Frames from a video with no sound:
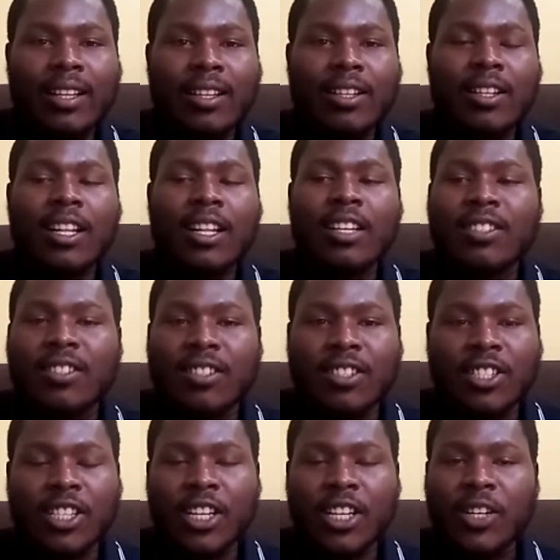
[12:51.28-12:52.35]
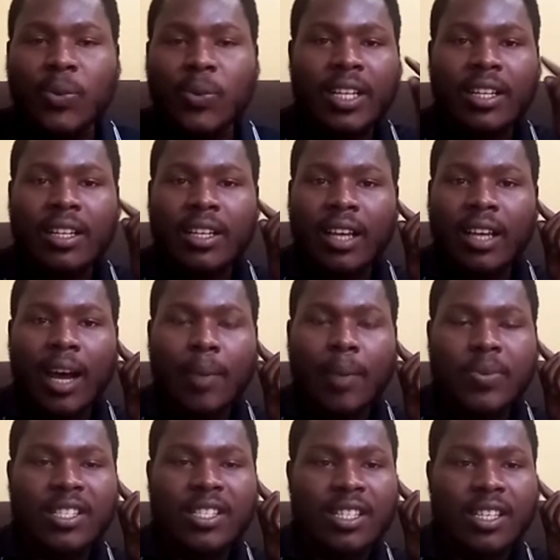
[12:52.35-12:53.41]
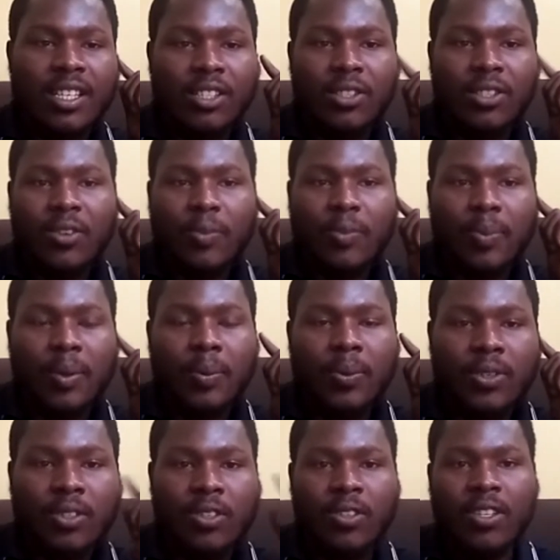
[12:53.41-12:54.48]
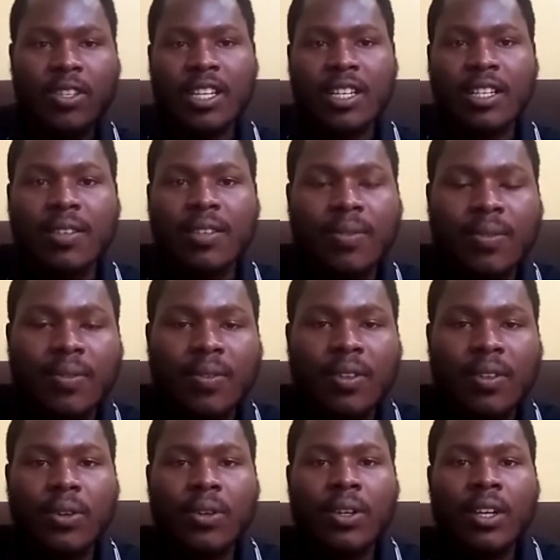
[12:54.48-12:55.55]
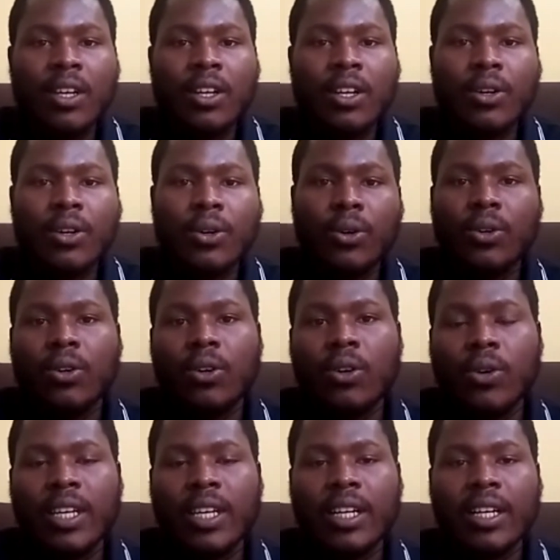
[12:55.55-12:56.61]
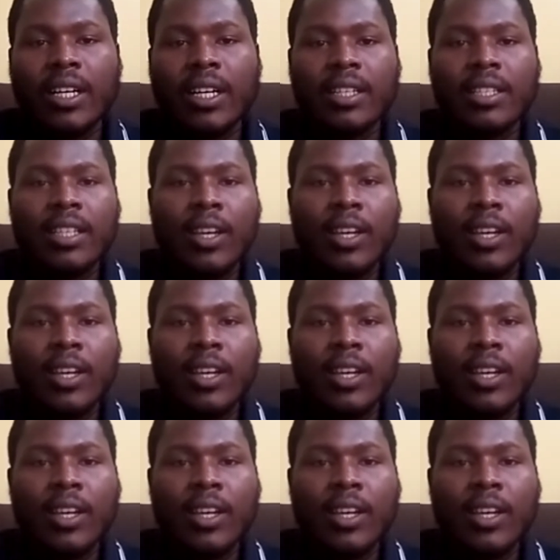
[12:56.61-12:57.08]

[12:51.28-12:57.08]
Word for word: like genuine appreciation of people's creative, you know, not looking Thank you, man.